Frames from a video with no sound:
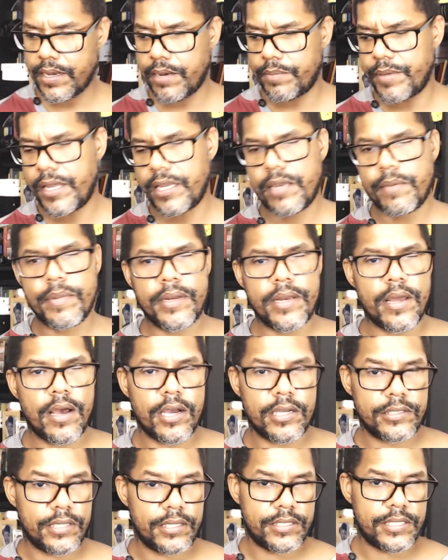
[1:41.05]
Nicki
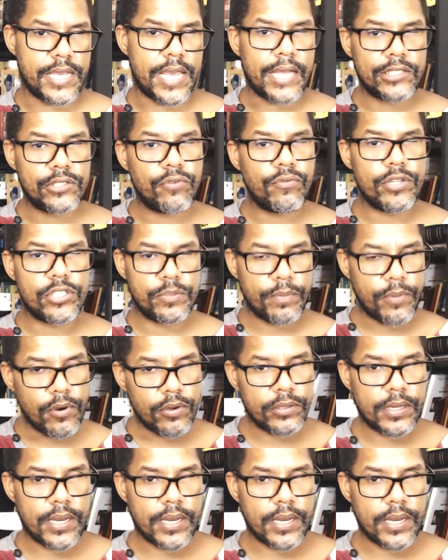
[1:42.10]
Minaj that she had to respond